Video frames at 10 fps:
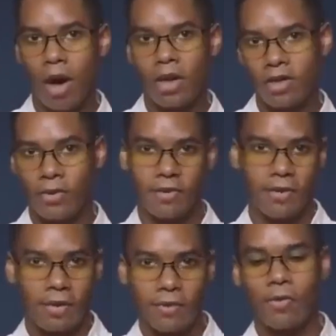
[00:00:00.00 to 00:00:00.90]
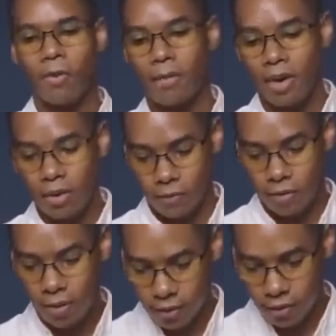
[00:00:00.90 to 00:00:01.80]
I chose this format of
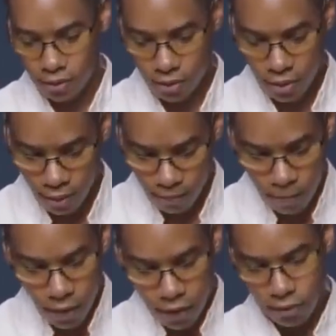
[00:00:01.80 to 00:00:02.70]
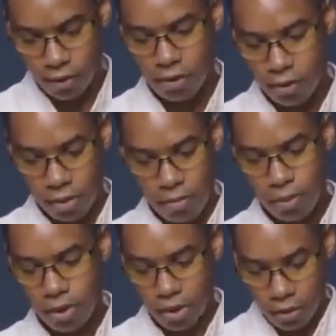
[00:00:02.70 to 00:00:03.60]
solid state drive so that I could
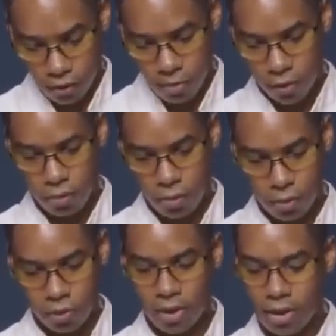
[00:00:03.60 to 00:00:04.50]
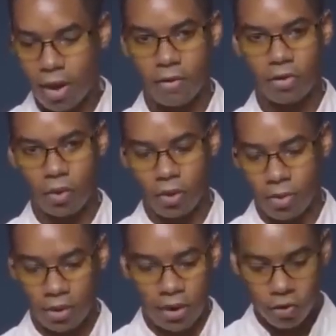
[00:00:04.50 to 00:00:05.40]
input it into the motherboard without having to worry
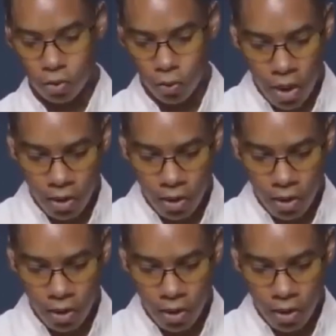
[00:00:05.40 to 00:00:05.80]
about extra